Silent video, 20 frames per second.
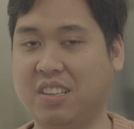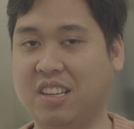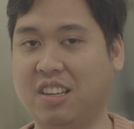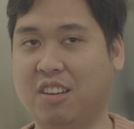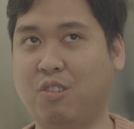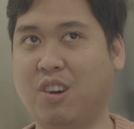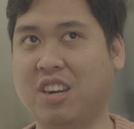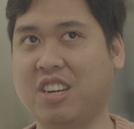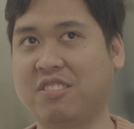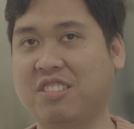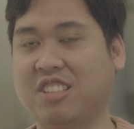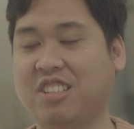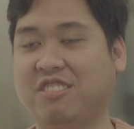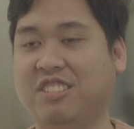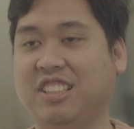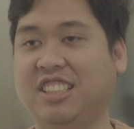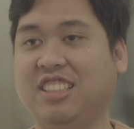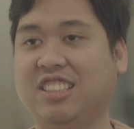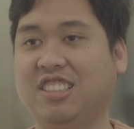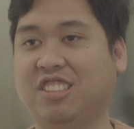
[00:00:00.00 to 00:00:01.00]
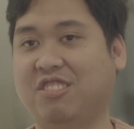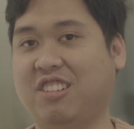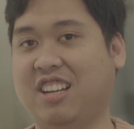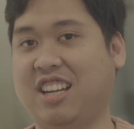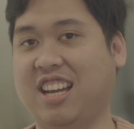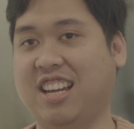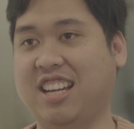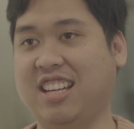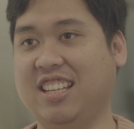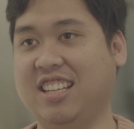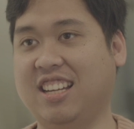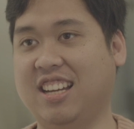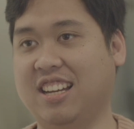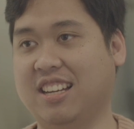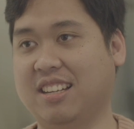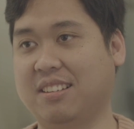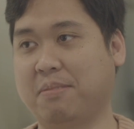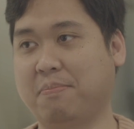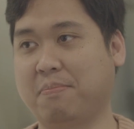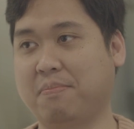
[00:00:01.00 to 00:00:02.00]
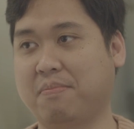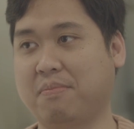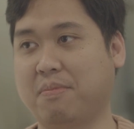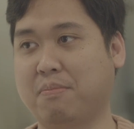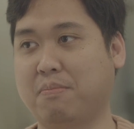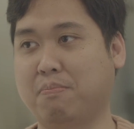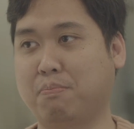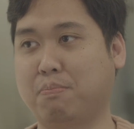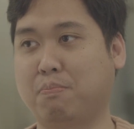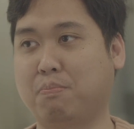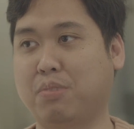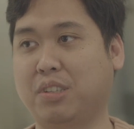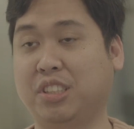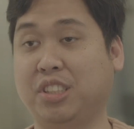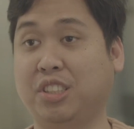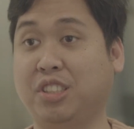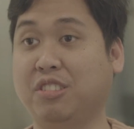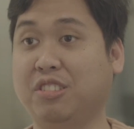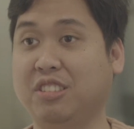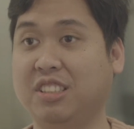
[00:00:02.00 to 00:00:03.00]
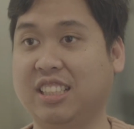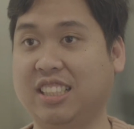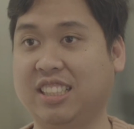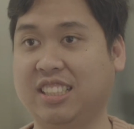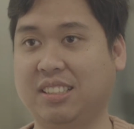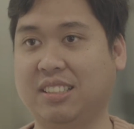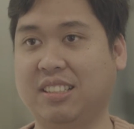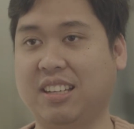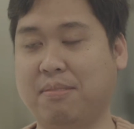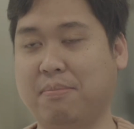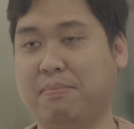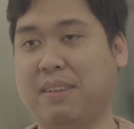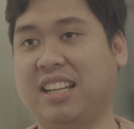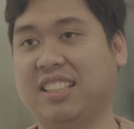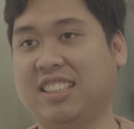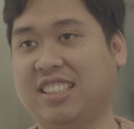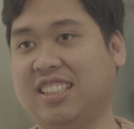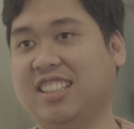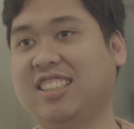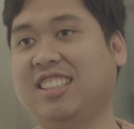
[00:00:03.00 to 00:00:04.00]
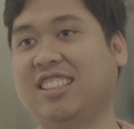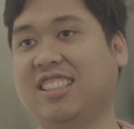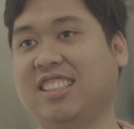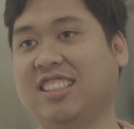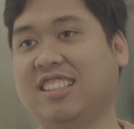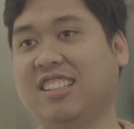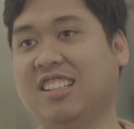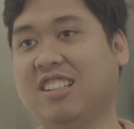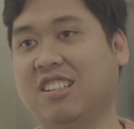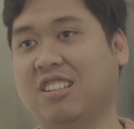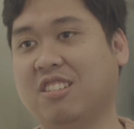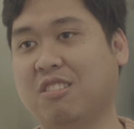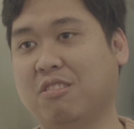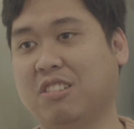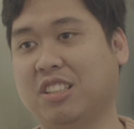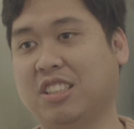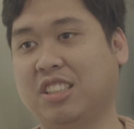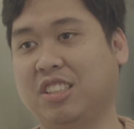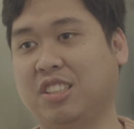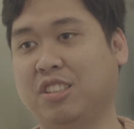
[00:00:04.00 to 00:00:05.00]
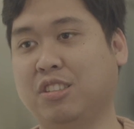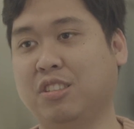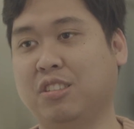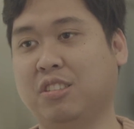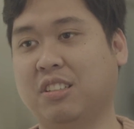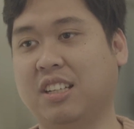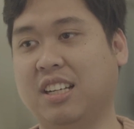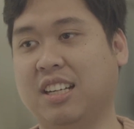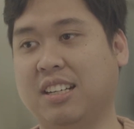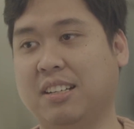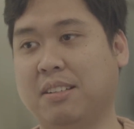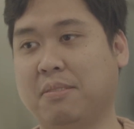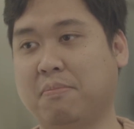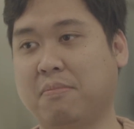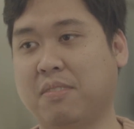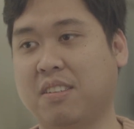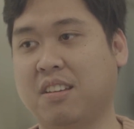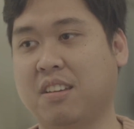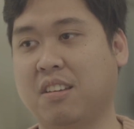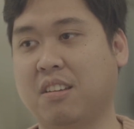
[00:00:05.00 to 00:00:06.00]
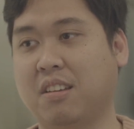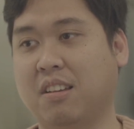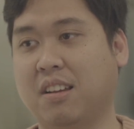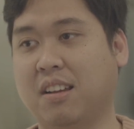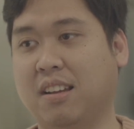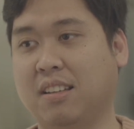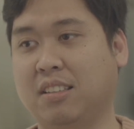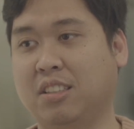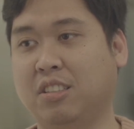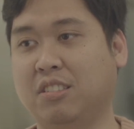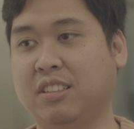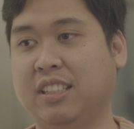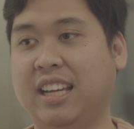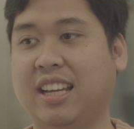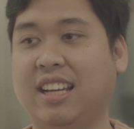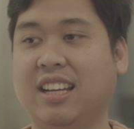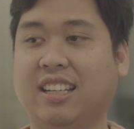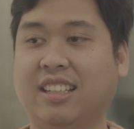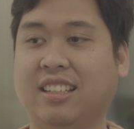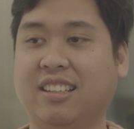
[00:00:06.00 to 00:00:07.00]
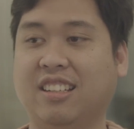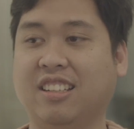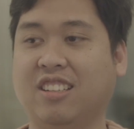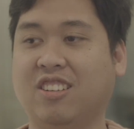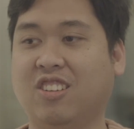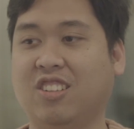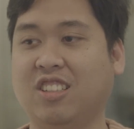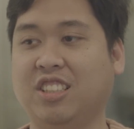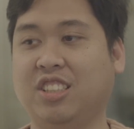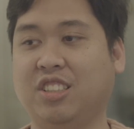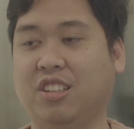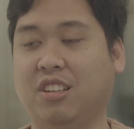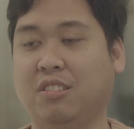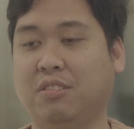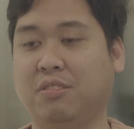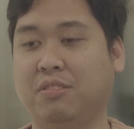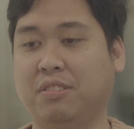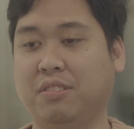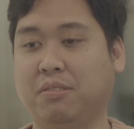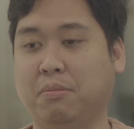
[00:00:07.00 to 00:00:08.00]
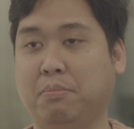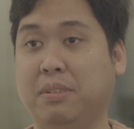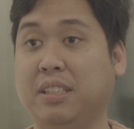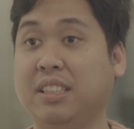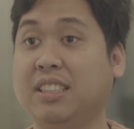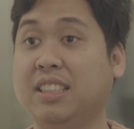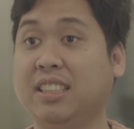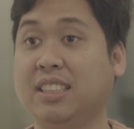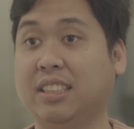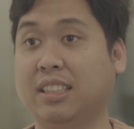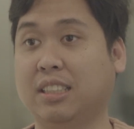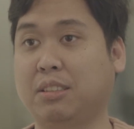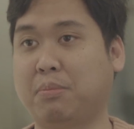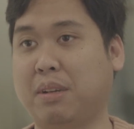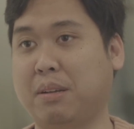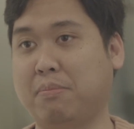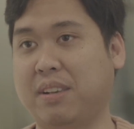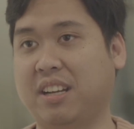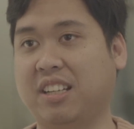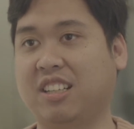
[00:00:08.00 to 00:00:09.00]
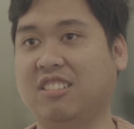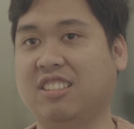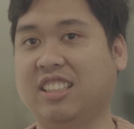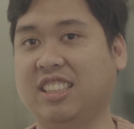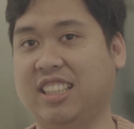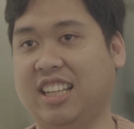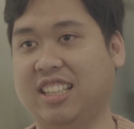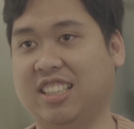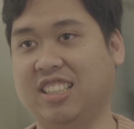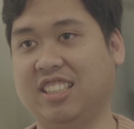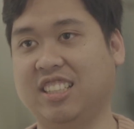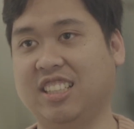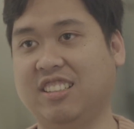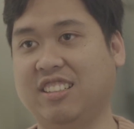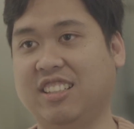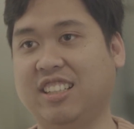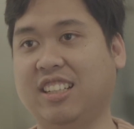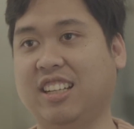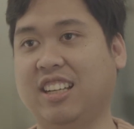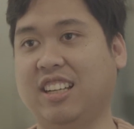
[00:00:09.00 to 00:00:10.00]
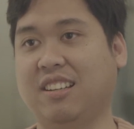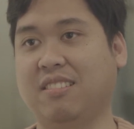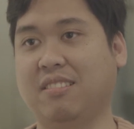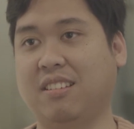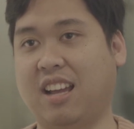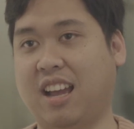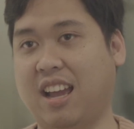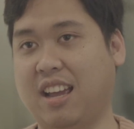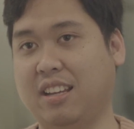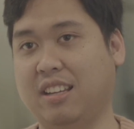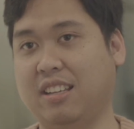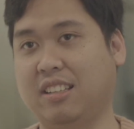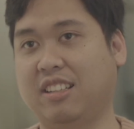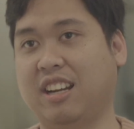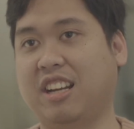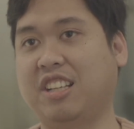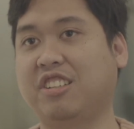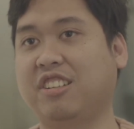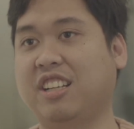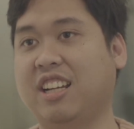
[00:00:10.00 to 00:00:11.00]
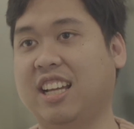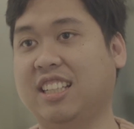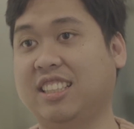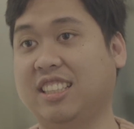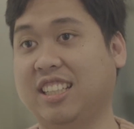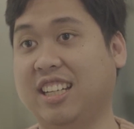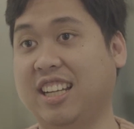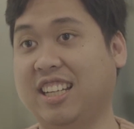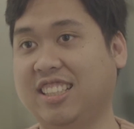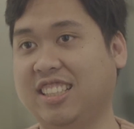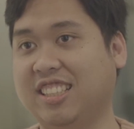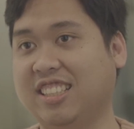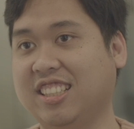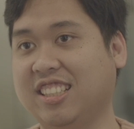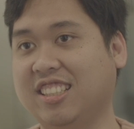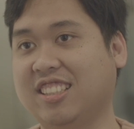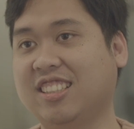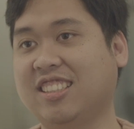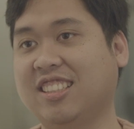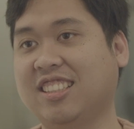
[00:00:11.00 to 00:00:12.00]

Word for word: One of the reasons why I um, pursued this master's was to um, to get a knowledge of business because my background is engineering and I graduated as an engineer.